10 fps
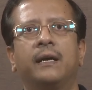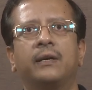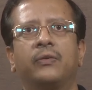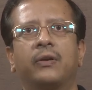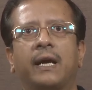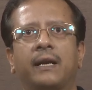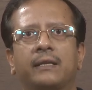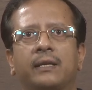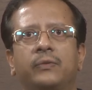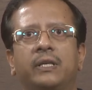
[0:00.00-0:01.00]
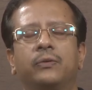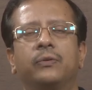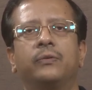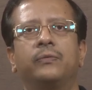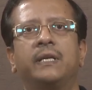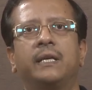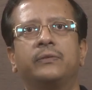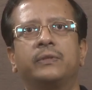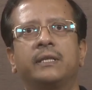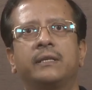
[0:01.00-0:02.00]
and for another window we are
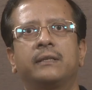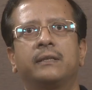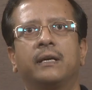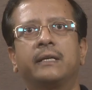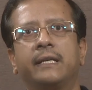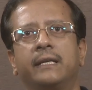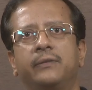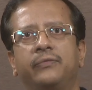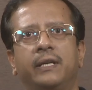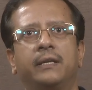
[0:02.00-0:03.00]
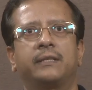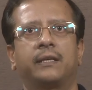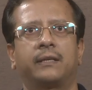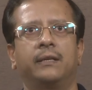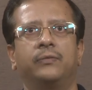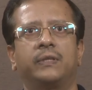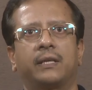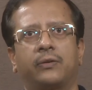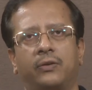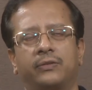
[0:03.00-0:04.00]
using a green filled circle
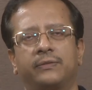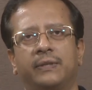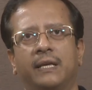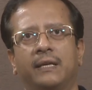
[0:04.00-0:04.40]
with a cross.